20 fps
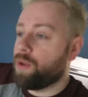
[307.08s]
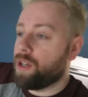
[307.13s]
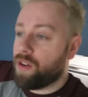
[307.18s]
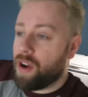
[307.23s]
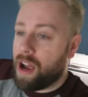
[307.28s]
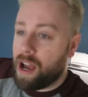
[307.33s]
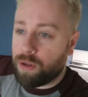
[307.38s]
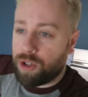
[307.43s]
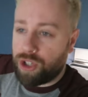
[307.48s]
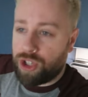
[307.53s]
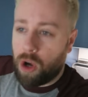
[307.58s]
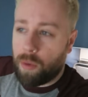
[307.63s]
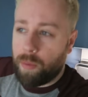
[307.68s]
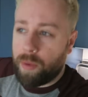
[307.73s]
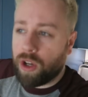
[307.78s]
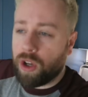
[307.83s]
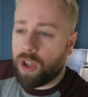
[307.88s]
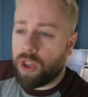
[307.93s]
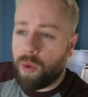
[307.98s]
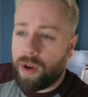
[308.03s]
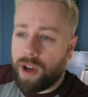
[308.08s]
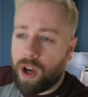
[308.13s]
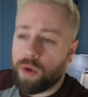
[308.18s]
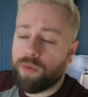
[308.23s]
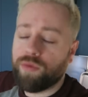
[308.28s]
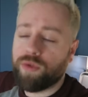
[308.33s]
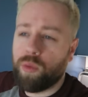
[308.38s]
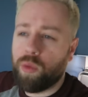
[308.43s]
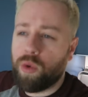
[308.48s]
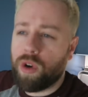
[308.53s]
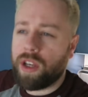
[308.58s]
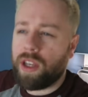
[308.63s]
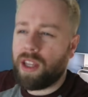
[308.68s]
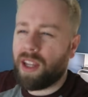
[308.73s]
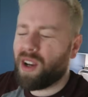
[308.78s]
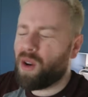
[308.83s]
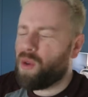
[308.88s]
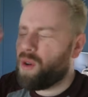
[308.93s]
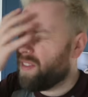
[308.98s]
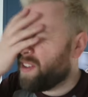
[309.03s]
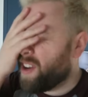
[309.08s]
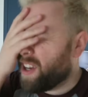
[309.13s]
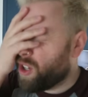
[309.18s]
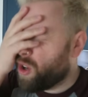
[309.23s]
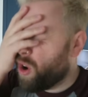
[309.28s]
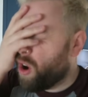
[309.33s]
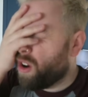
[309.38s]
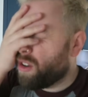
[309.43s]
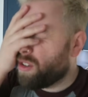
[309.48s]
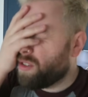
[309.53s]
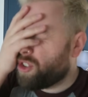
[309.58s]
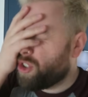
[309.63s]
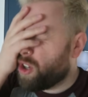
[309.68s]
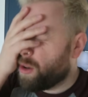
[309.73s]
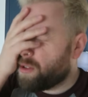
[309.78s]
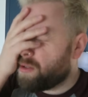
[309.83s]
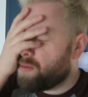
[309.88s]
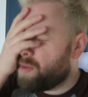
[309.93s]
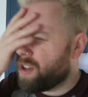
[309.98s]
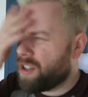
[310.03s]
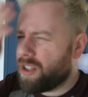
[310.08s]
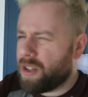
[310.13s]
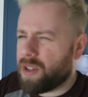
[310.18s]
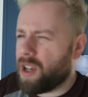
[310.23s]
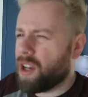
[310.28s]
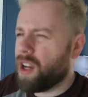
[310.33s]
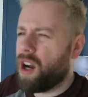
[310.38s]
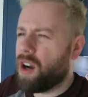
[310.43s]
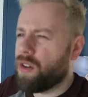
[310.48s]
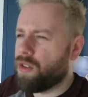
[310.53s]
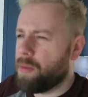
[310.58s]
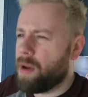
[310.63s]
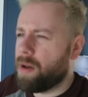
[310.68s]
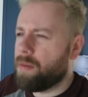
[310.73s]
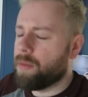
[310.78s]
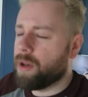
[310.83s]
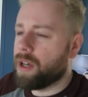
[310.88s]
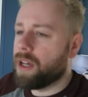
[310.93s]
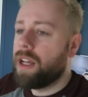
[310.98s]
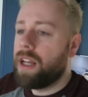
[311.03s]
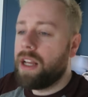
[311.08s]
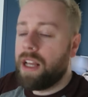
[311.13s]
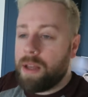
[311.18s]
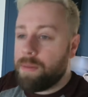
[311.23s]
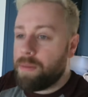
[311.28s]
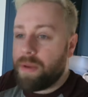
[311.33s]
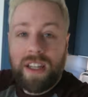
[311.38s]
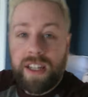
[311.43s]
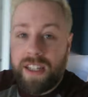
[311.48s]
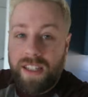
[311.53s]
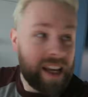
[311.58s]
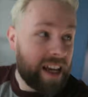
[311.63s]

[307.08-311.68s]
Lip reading: you're out shopping on the way home from work, you're like, well, have I got chopped tomatoes? I can't remember, because